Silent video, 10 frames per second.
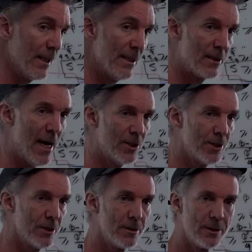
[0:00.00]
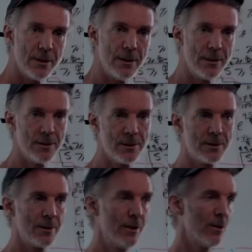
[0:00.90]
least action to
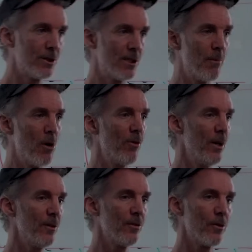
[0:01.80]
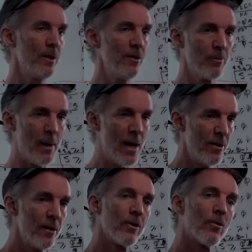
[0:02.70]
his sum over history's
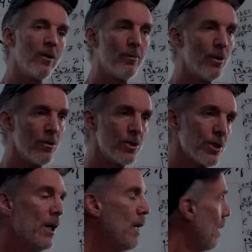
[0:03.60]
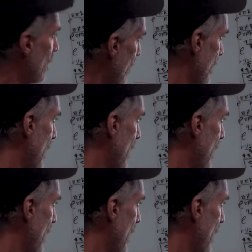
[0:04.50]
path integral approach. There's